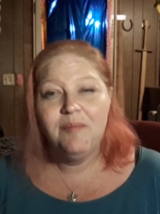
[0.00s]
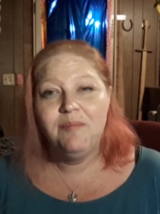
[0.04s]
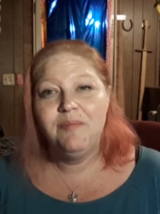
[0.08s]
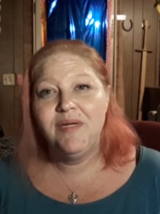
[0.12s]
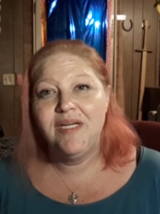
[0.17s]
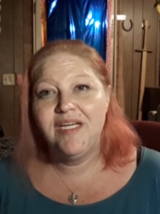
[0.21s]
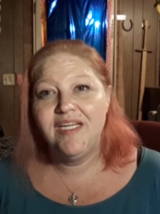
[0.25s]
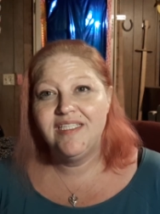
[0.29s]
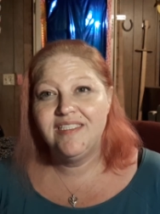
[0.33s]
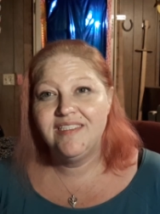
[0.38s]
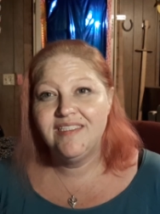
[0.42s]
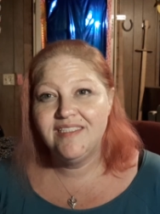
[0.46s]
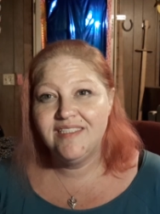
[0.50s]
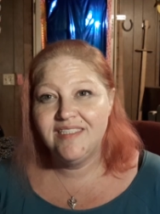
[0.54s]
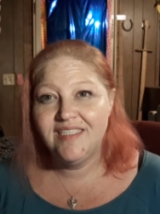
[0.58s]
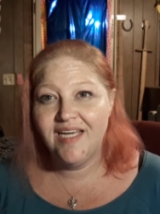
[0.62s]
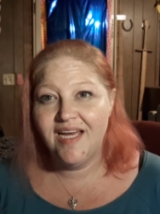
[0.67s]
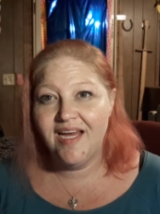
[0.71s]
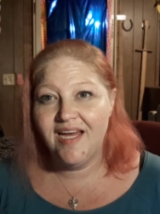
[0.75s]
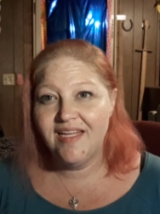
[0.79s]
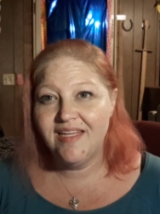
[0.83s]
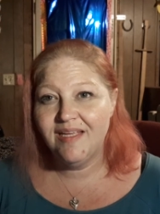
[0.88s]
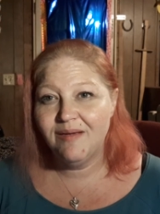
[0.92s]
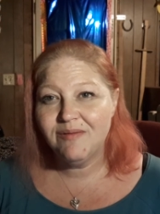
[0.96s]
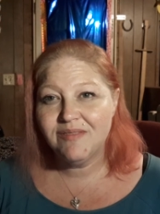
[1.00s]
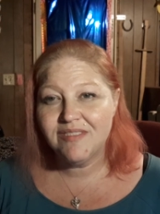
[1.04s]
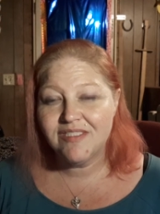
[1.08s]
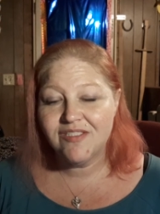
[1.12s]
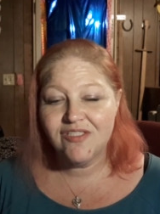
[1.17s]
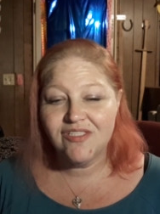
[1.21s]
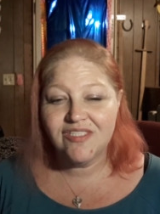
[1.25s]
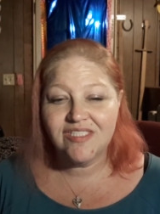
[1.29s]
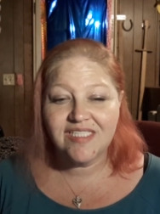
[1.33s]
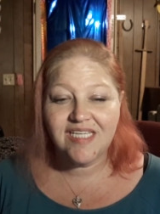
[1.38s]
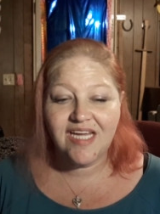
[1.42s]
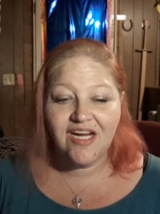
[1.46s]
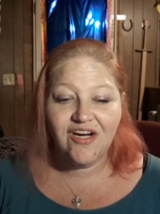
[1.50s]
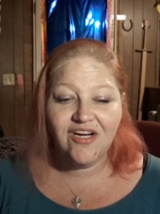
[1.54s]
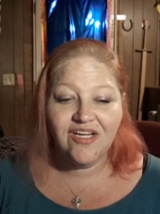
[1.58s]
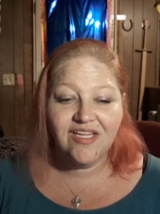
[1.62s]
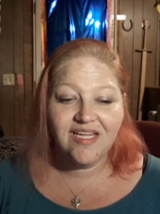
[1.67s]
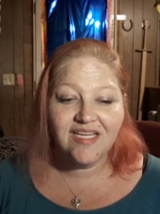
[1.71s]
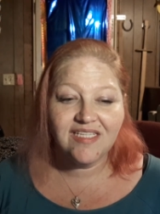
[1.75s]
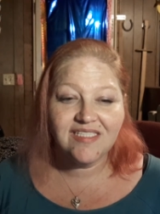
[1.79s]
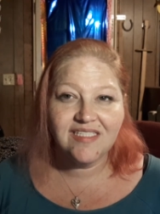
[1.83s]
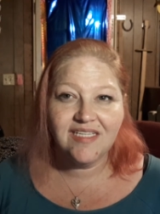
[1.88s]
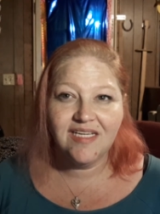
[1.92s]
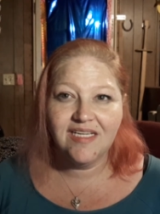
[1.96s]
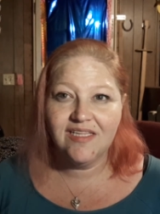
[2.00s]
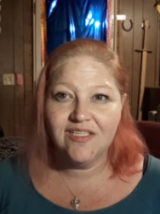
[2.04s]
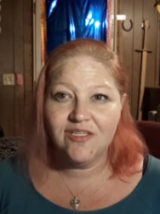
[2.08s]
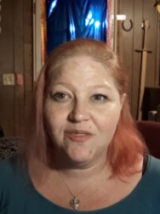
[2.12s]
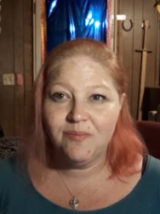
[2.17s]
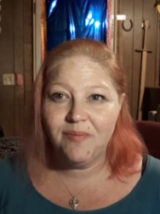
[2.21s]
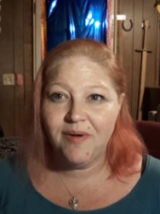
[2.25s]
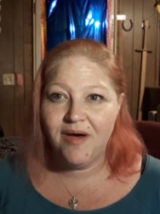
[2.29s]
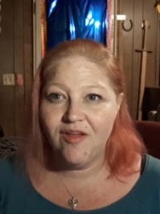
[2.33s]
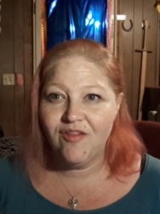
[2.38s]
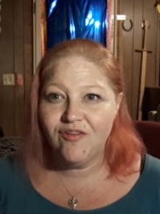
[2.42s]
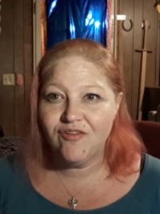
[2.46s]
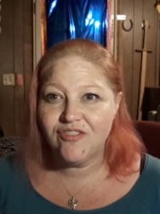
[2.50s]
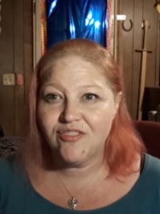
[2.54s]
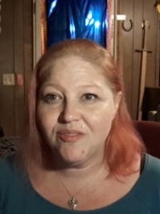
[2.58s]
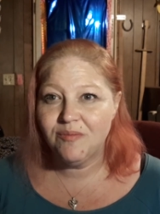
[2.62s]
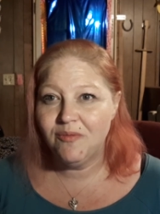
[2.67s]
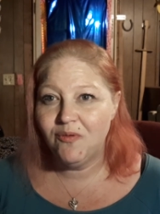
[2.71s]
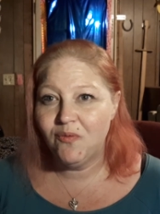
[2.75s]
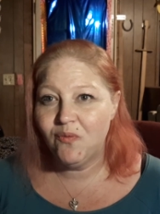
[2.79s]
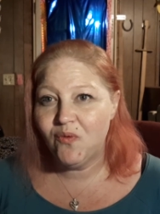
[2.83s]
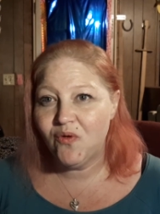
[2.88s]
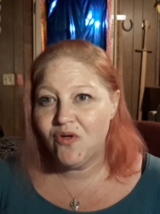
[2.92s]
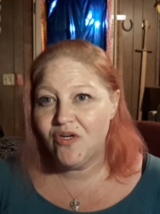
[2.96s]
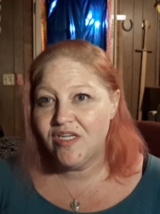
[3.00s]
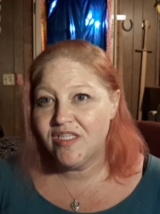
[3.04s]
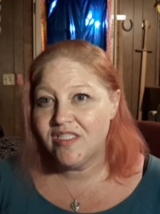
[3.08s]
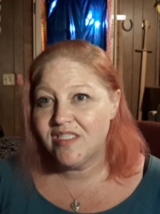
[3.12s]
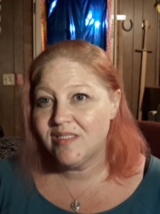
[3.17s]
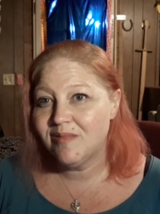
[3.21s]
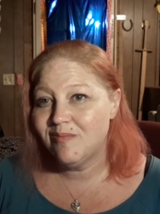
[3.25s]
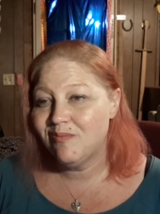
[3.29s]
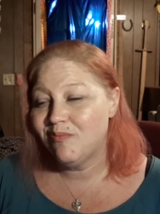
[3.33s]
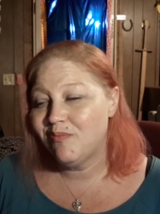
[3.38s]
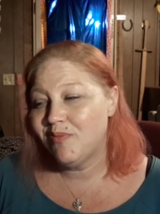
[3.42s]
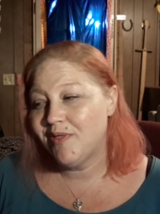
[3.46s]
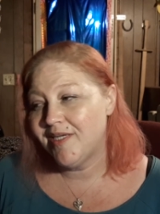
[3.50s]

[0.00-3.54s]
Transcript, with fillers: But yeah, that was a little scary last night, a little bothersome and worrisome,